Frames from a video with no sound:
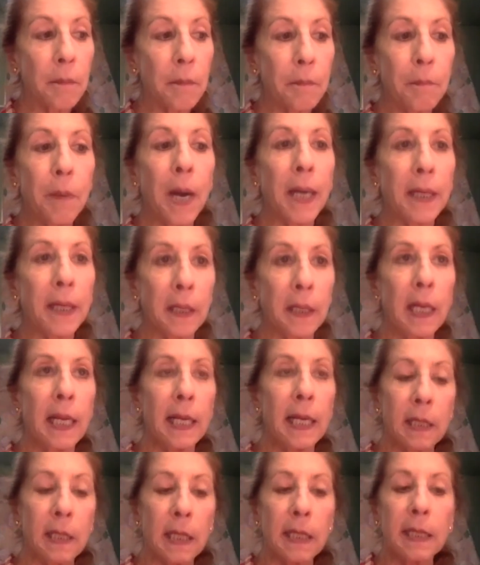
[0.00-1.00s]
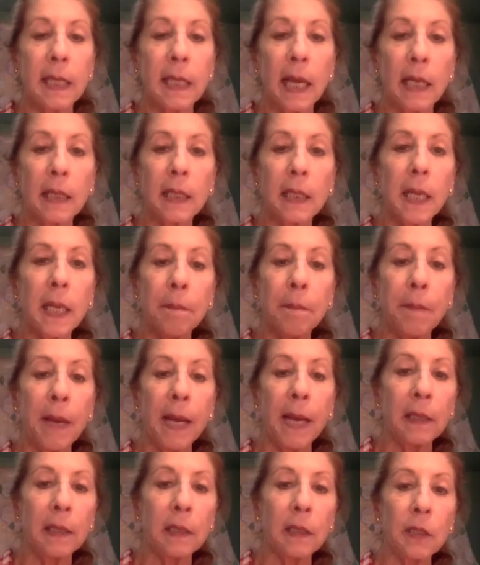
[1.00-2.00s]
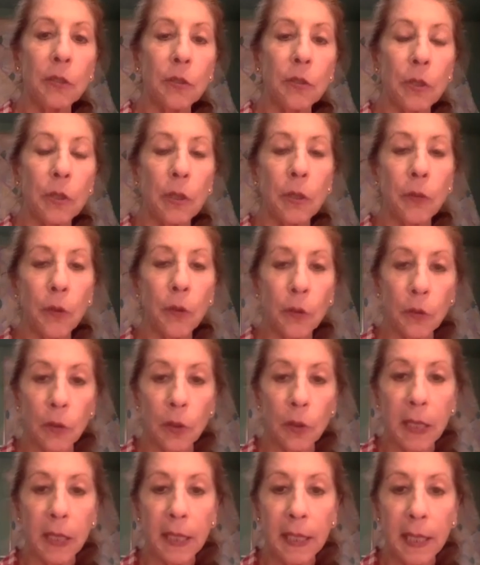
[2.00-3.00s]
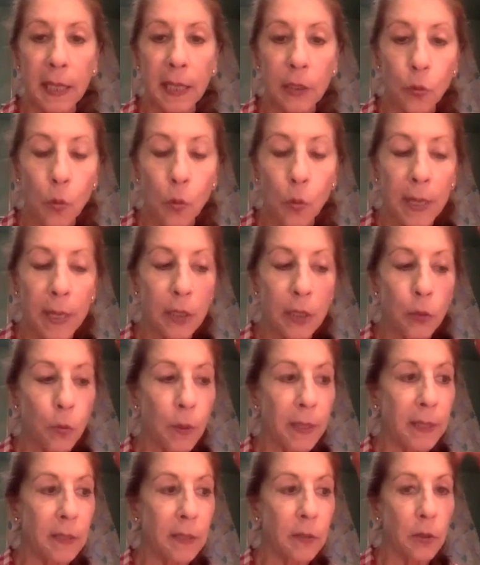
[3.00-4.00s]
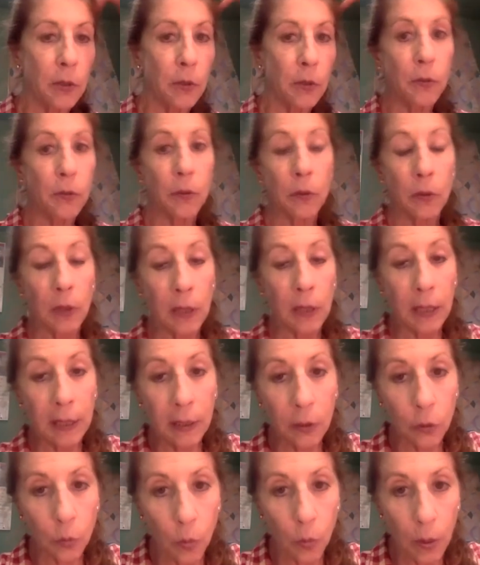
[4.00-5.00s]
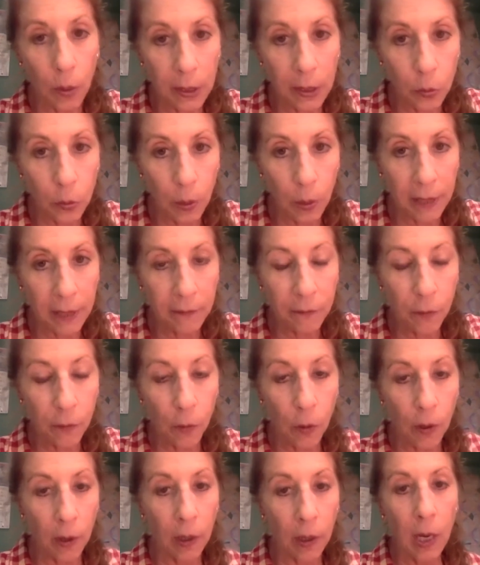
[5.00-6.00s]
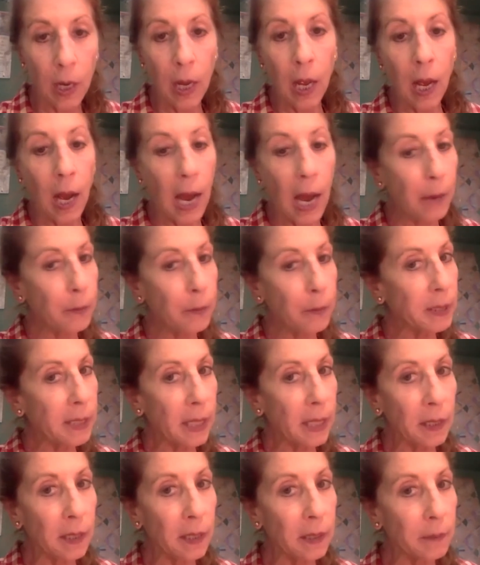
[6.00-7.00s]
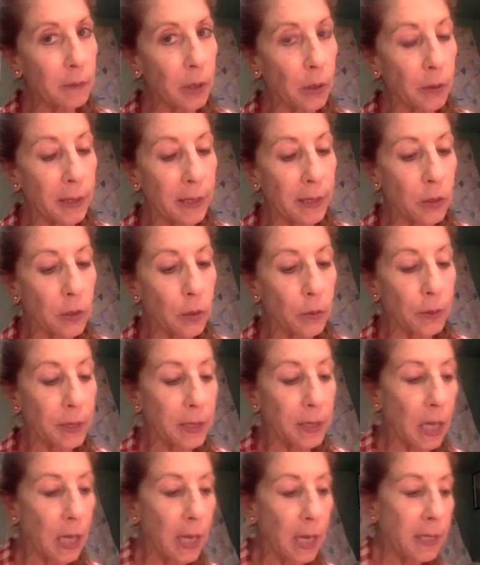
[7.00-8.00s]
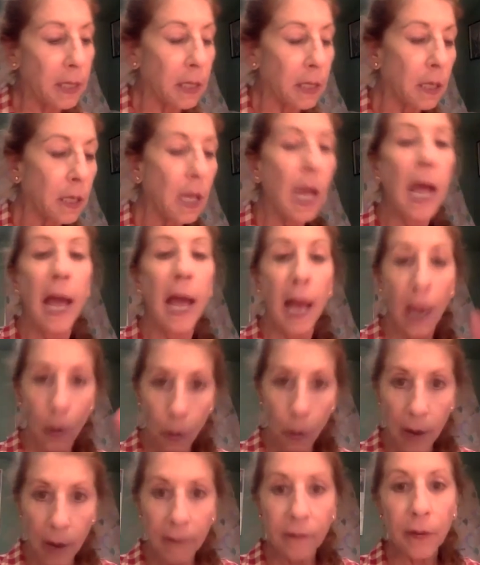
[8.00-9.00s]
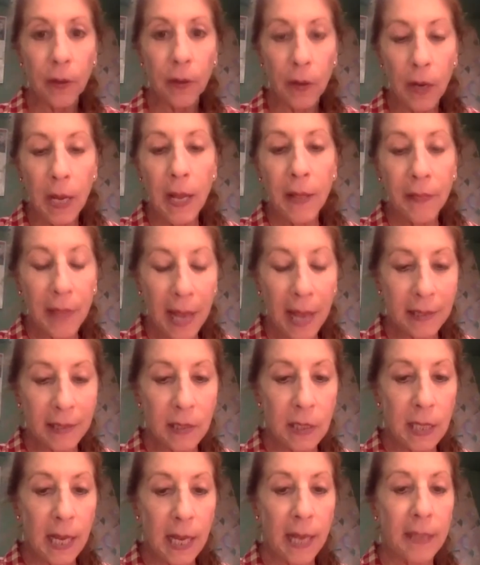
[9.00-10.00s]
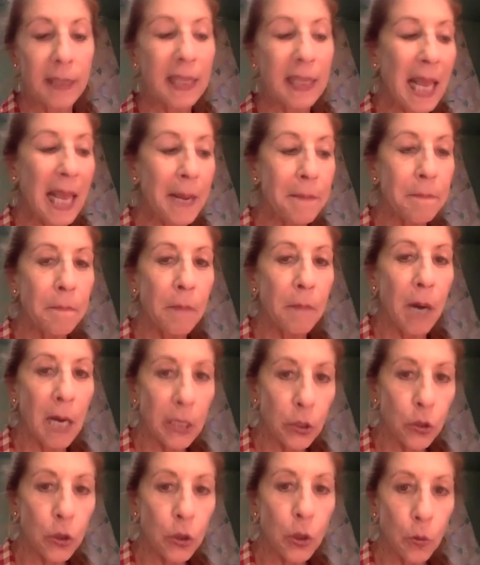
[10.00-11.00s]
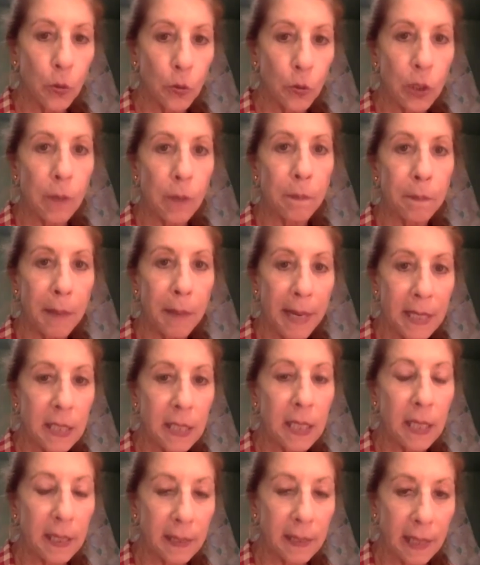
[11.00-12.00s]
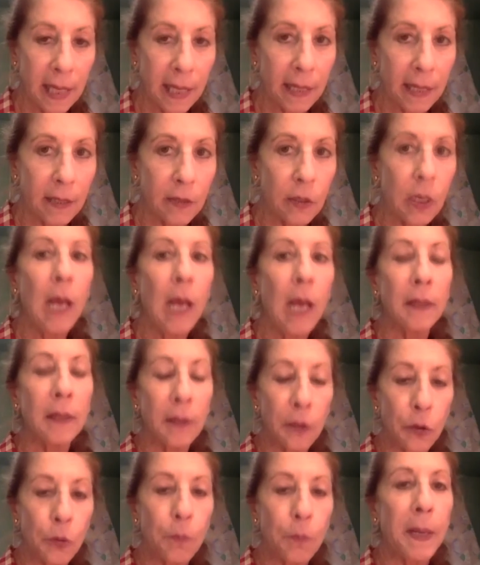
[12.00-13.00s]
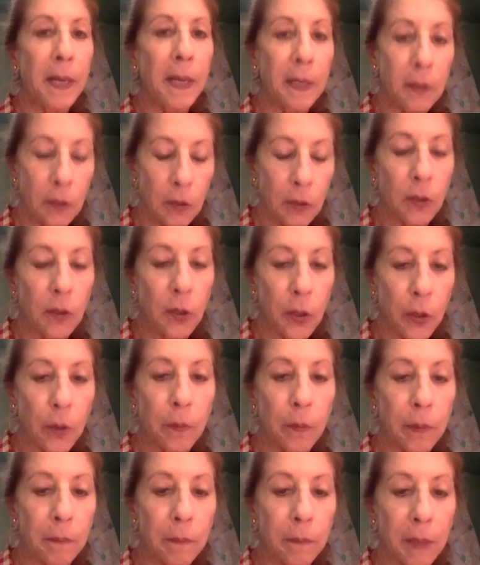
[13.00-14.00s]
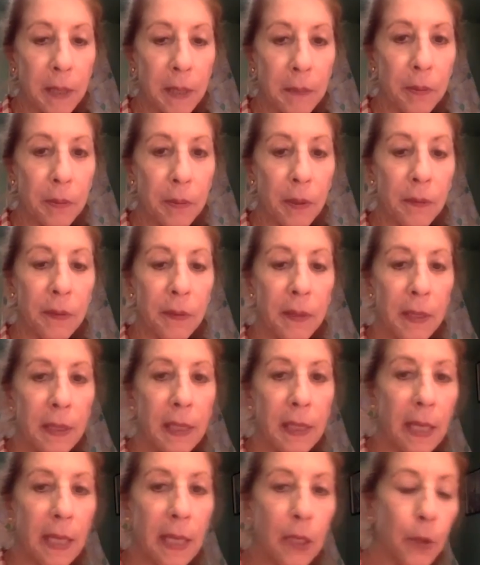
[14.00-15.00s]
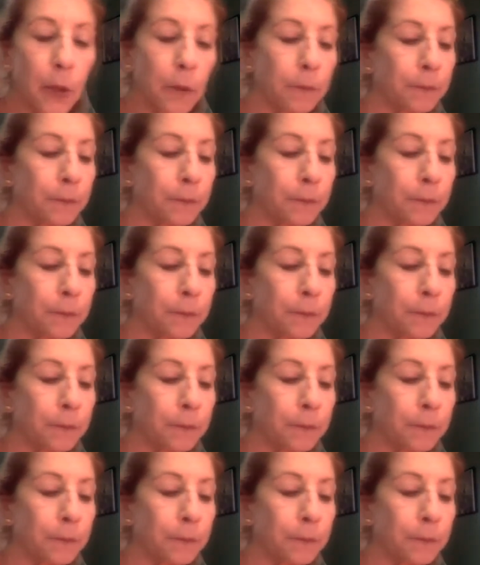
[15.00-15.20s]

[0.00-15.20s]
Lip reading: But it's a delicate balance. They're looking at 2022. They're looking at 2024. I would tell them, don't get too excited. However, that said, they must do some basic things to speak to the Cuban people. Thank you.